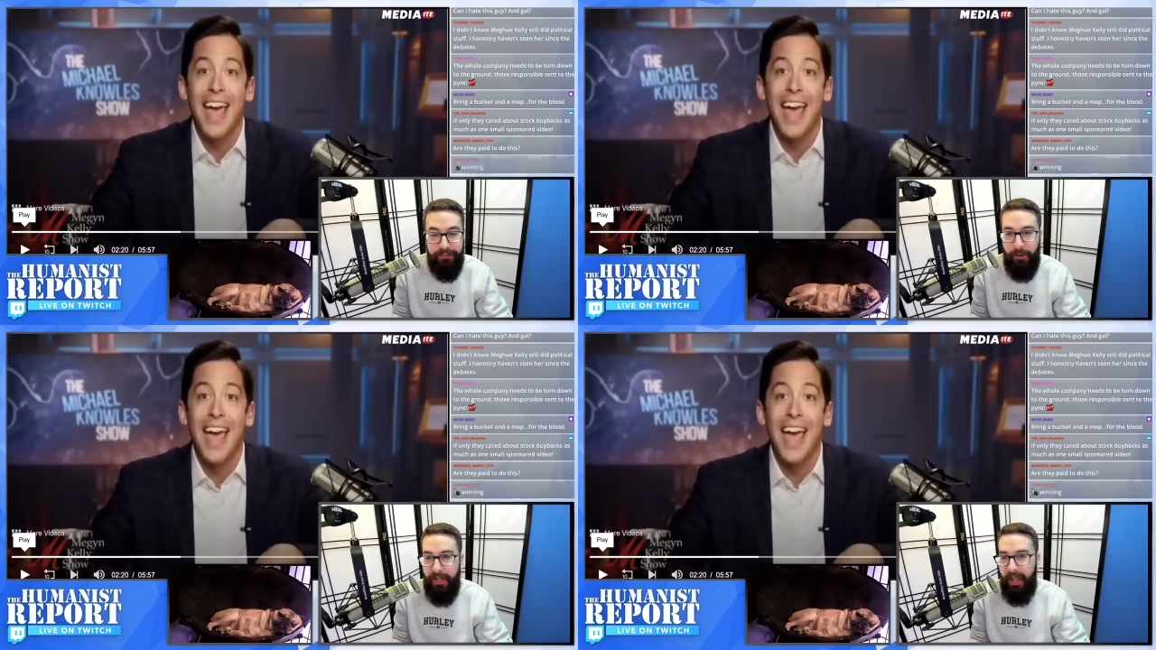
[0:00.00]

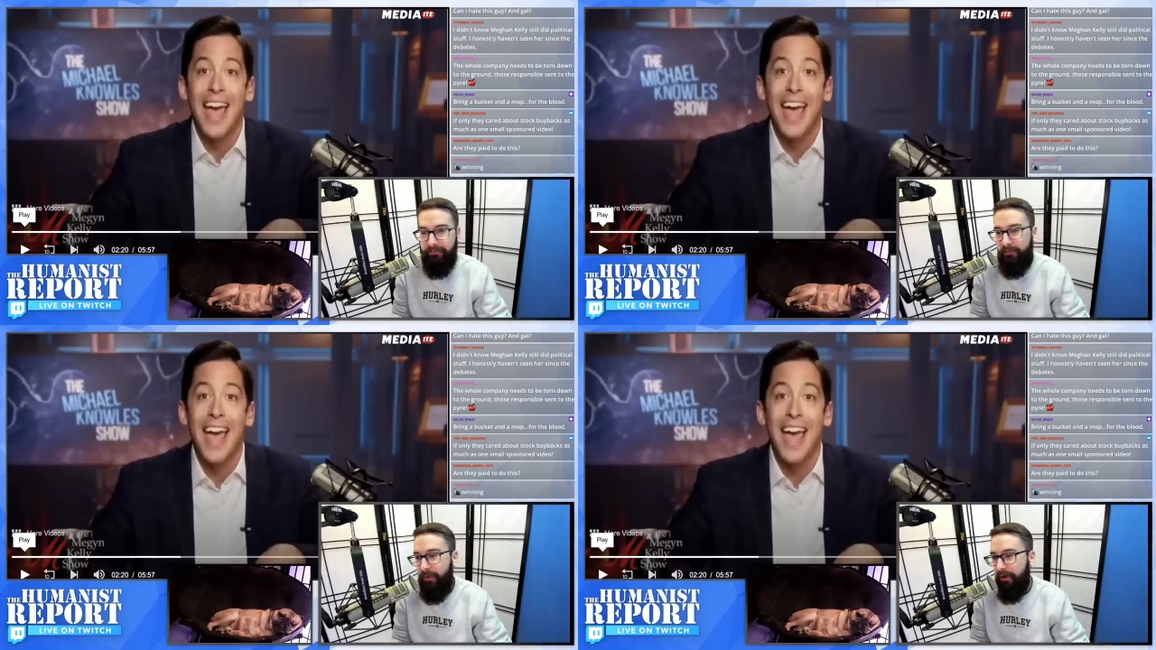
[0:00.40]
Speaker 1: You don't
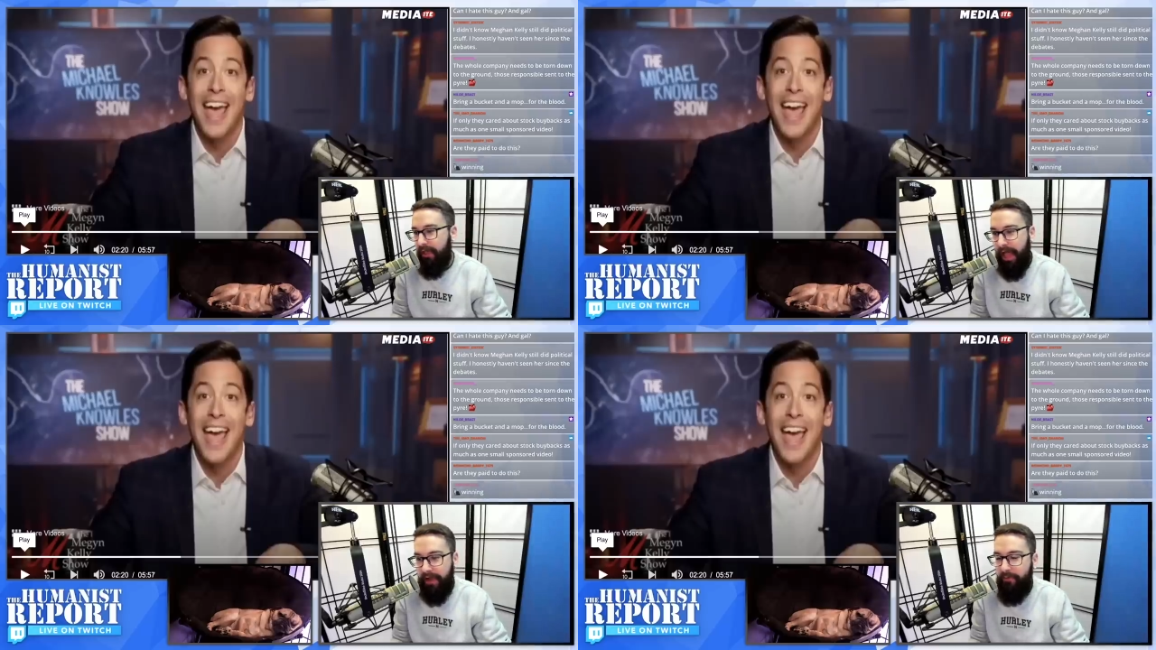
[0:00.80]
have the
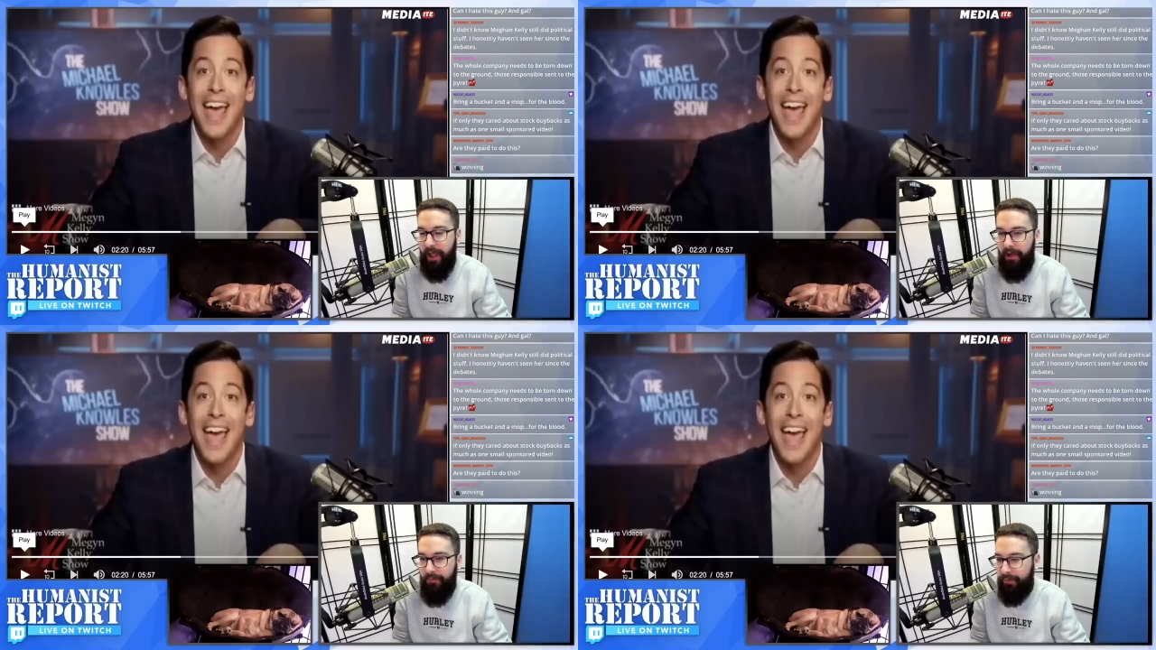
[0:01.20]
moral high
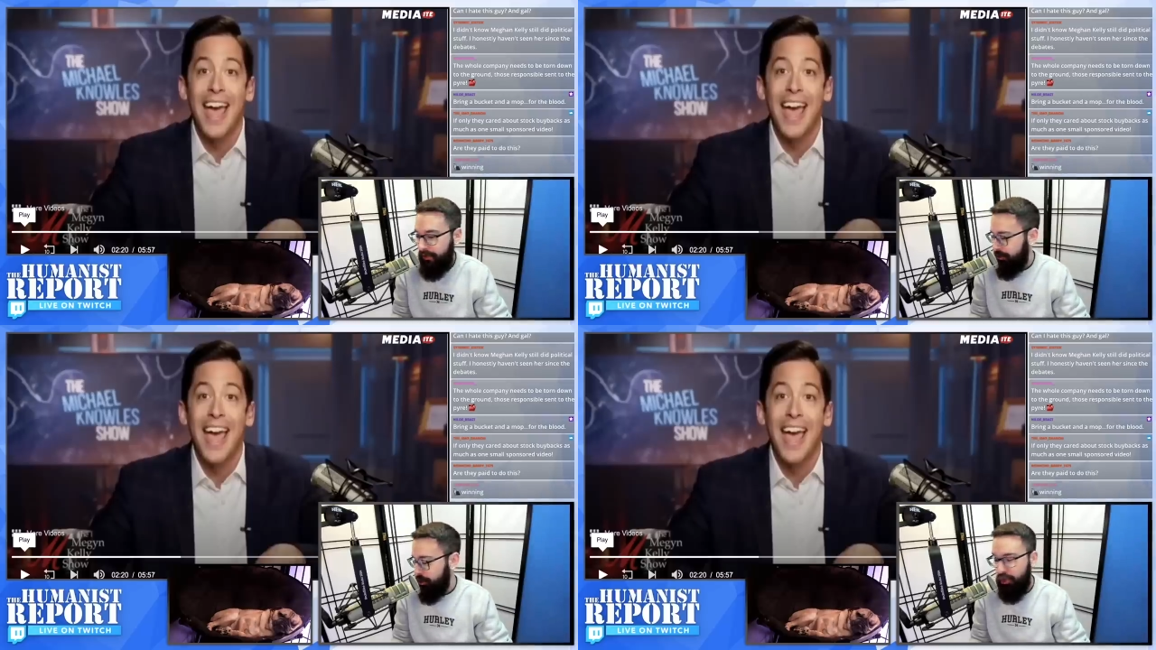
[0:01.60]
ground.
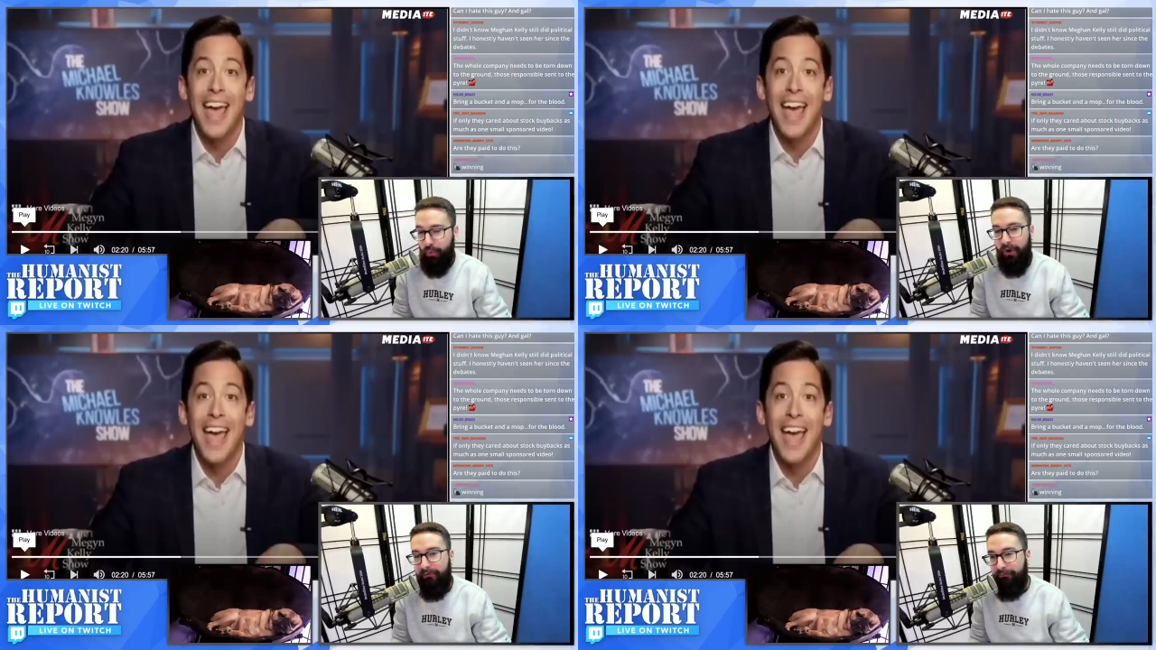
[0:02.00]

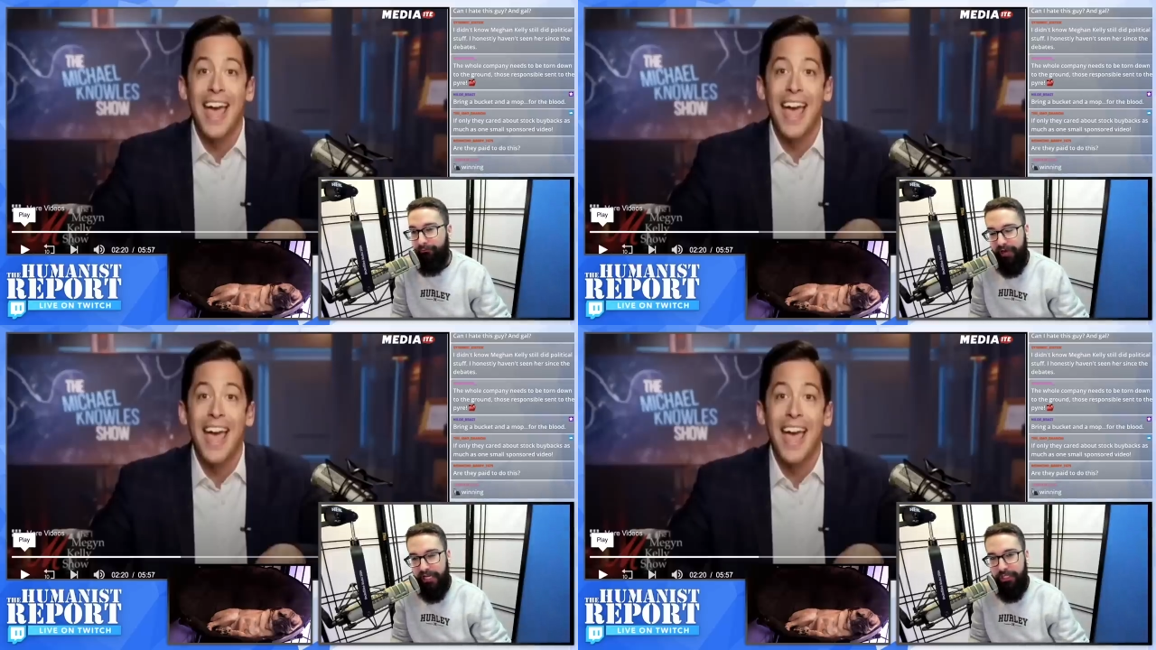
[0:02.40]
You are
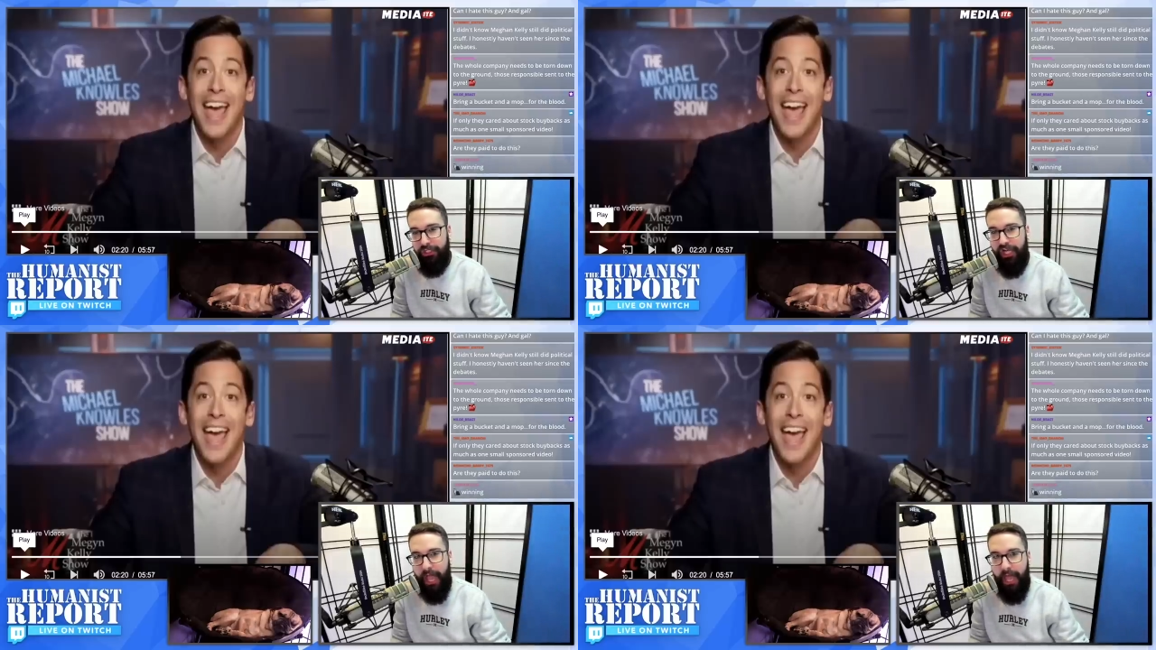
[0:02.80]

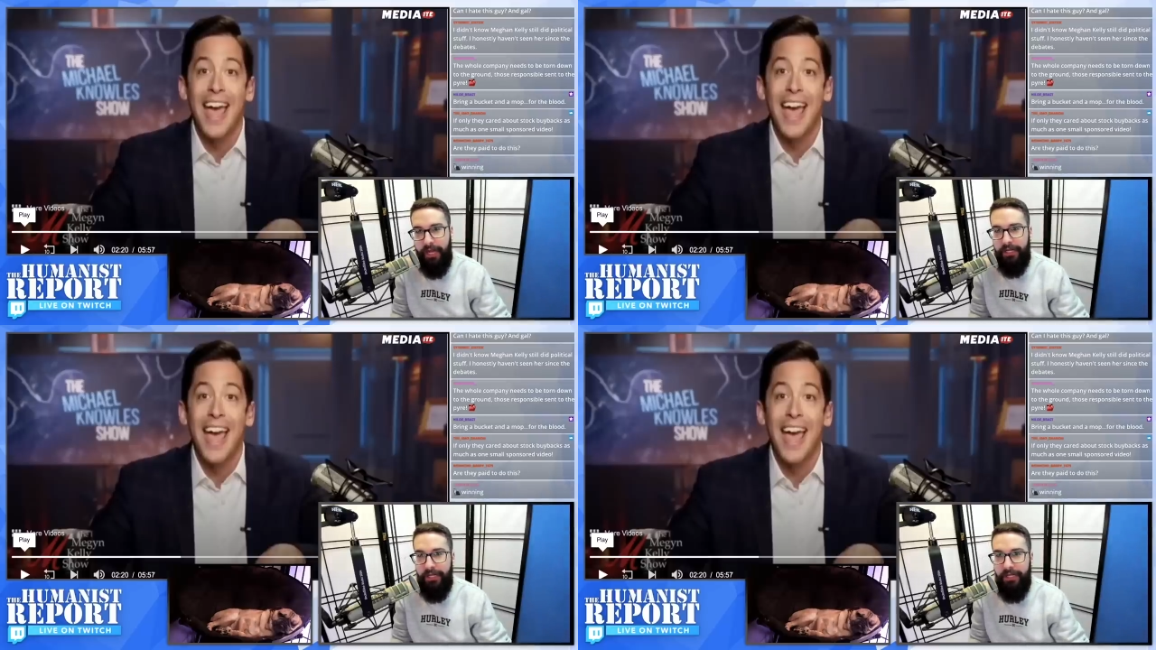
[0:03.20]
fringe, and